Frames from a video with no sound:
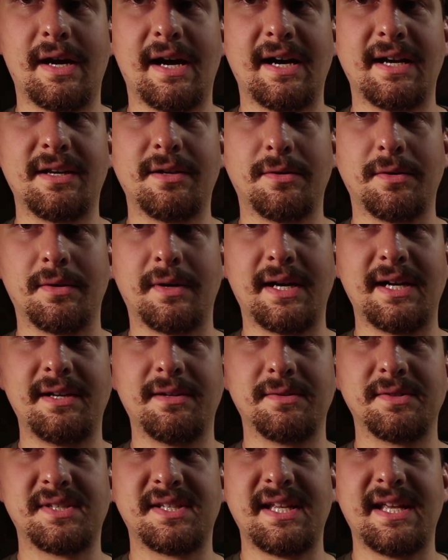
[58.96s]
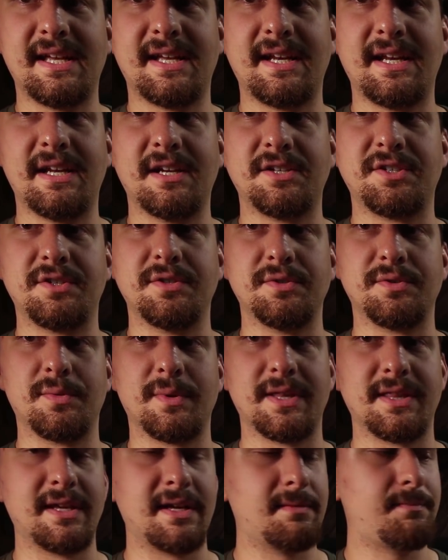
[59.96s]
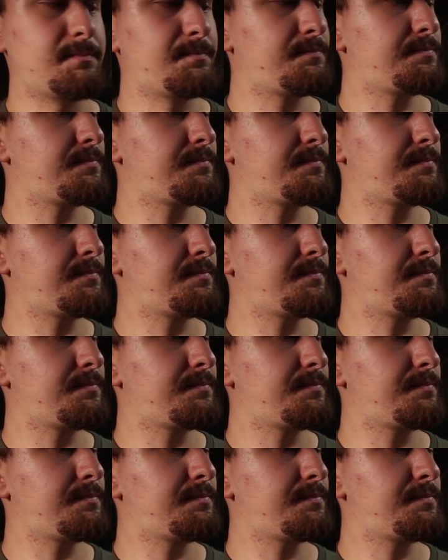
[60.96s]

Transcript: I don't see any issues with it.